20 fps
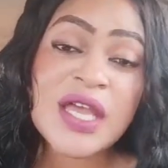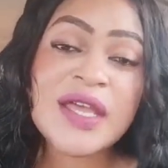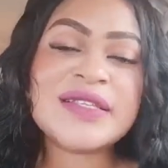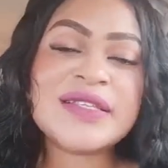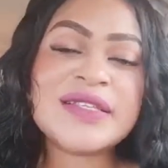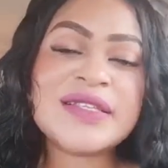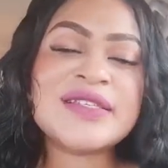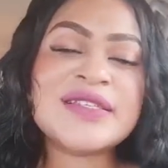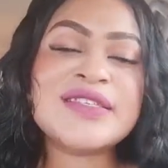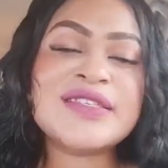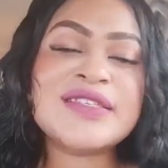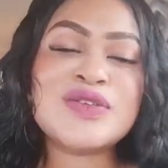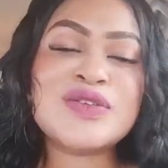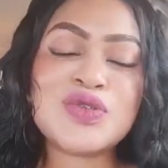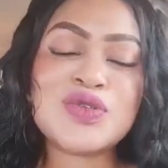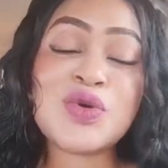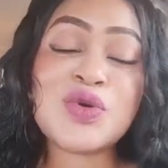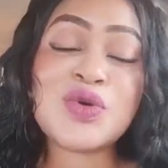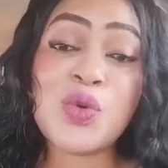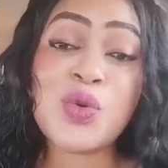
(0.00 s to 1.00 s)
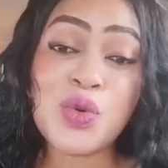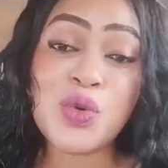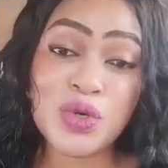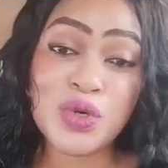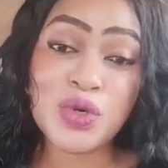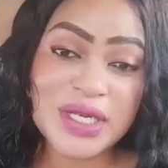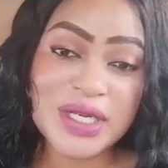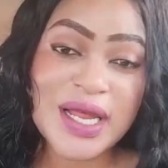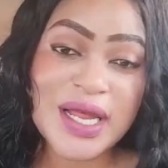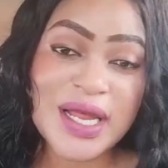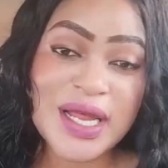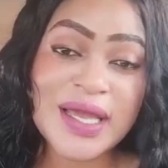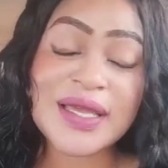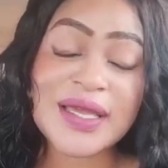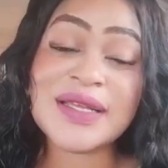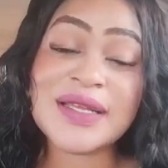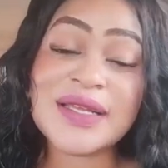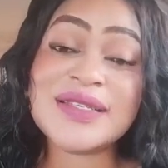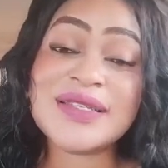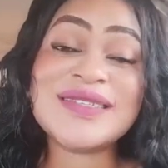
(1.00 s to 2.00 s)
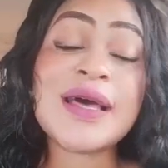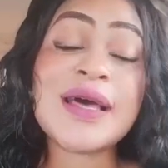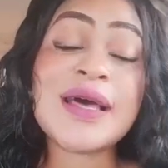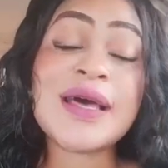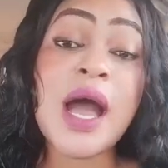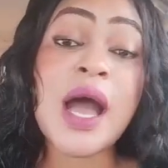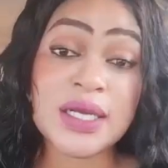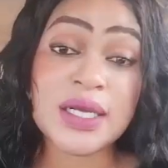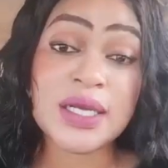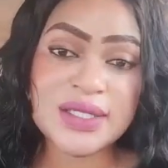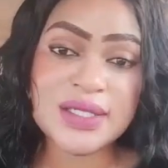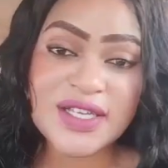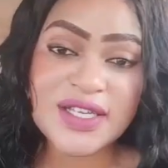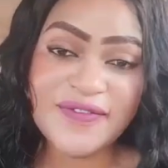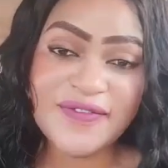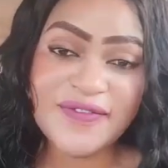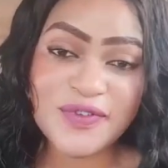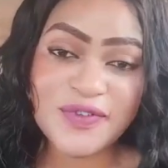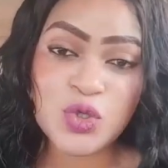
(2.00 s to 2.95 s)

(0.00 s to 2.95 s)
It is so good, like it is active.